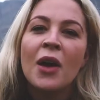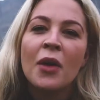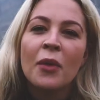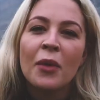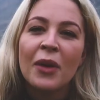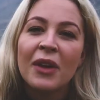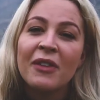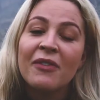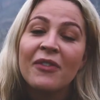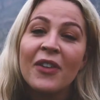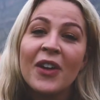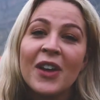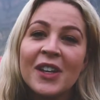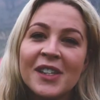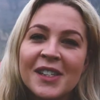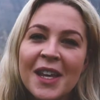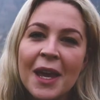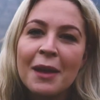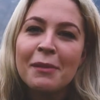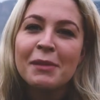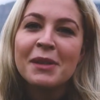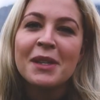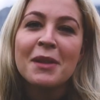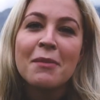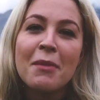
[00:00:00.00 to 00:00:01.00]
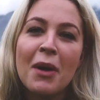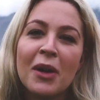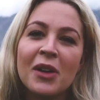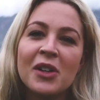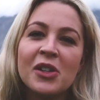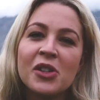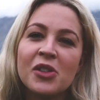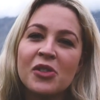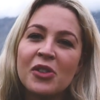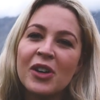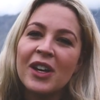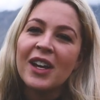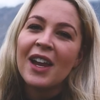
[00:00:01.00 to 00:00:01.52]
When I first came to the
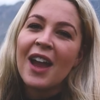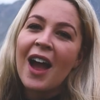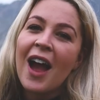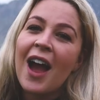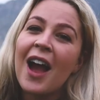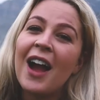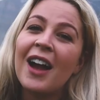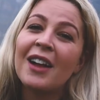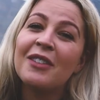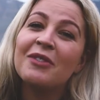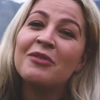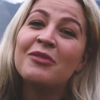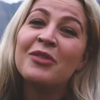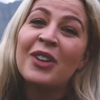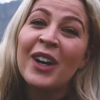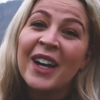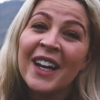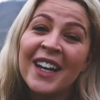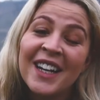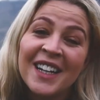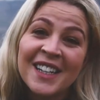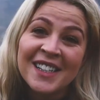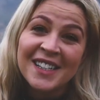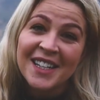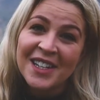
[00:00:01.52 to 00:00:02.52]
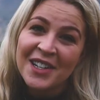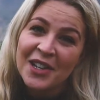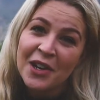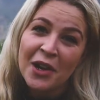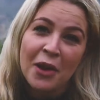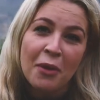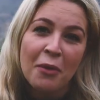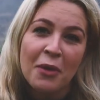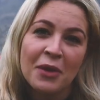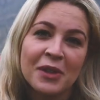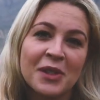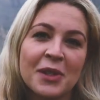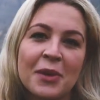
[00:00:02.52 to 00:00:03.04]
monastery, I really didn't
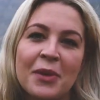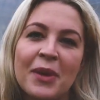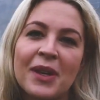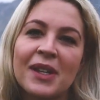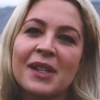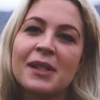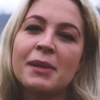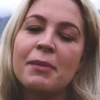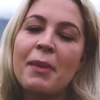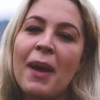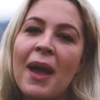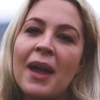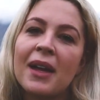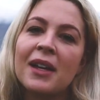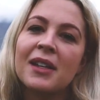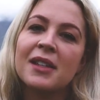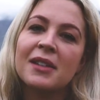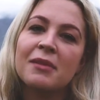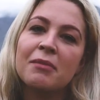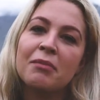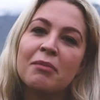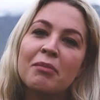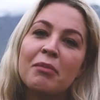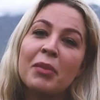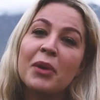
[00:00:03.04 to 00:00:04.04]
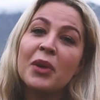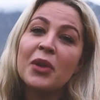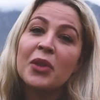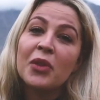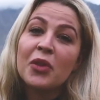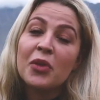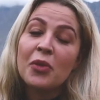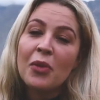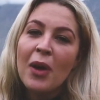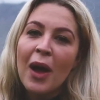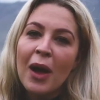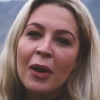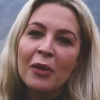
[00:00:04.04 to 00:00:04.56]
know what to expect, but
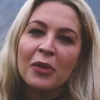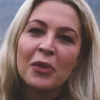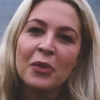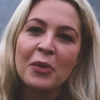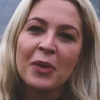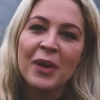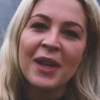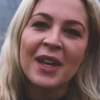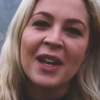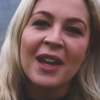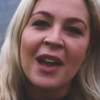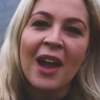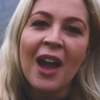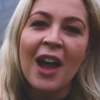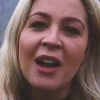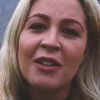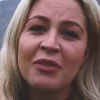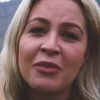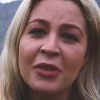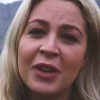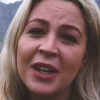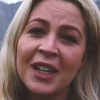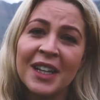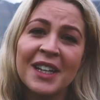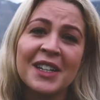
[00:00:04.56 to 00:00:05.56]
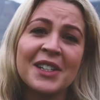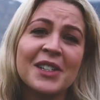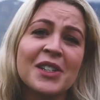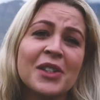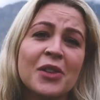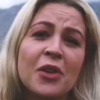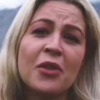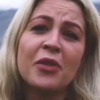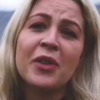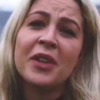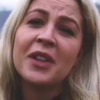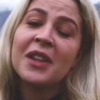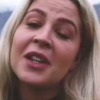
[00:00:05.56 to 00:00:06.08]
throughout the week I've really
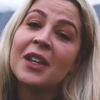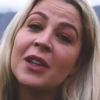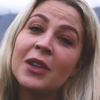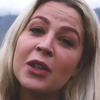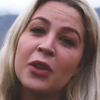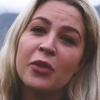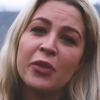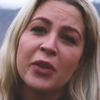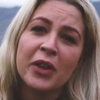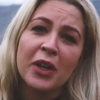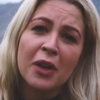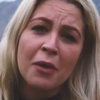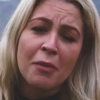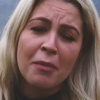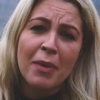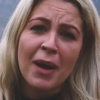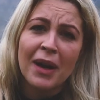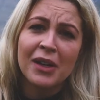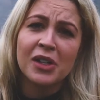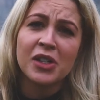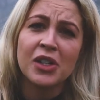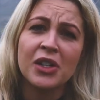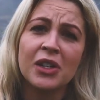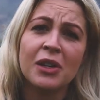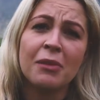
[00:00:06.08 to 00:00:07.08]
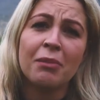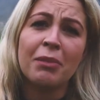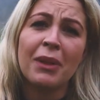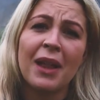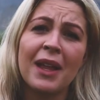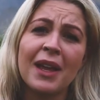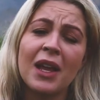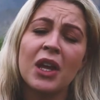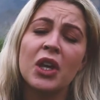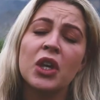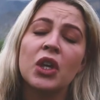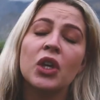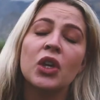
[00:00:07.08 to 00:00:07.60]
discovered that love and compassion
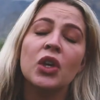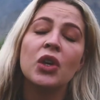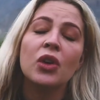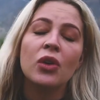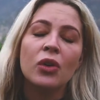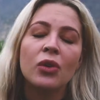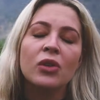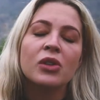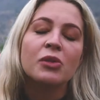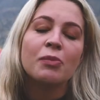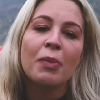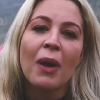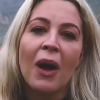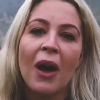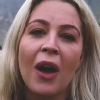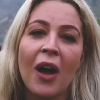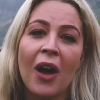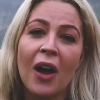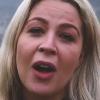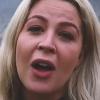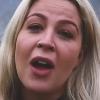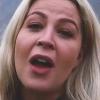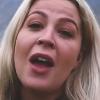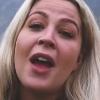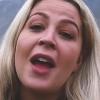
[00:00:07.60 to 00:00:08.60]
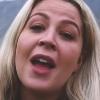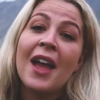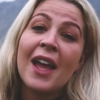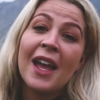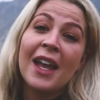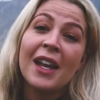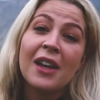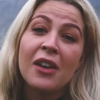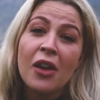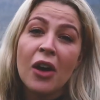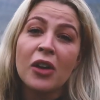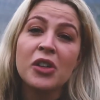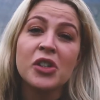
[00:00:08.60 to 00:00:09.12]
play a huge part
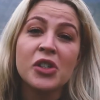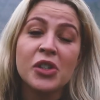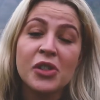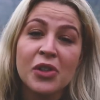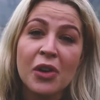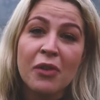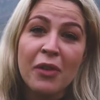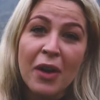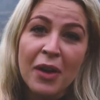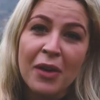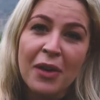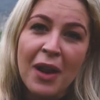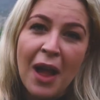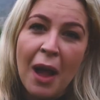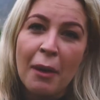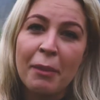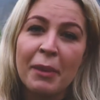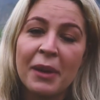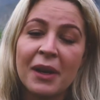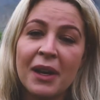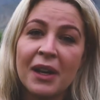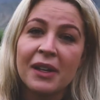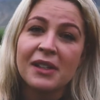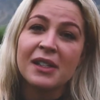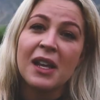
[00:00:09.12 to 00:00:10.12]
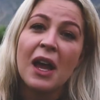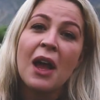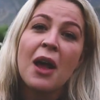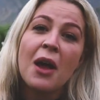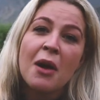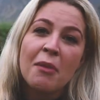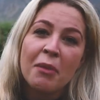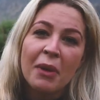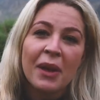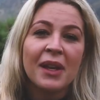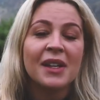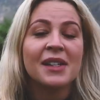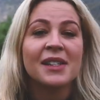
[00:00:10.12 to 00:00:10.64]
in not just our own happiness
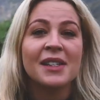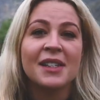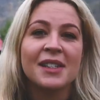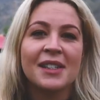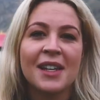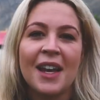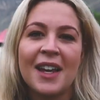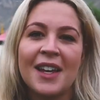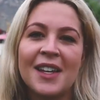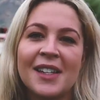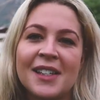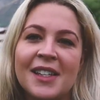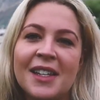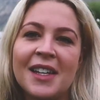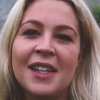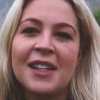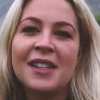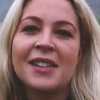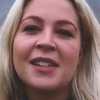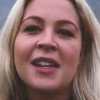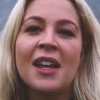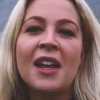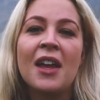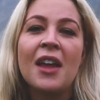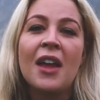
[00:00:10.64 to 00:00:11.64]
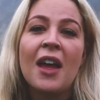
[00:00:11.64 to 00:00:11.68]
but in society's.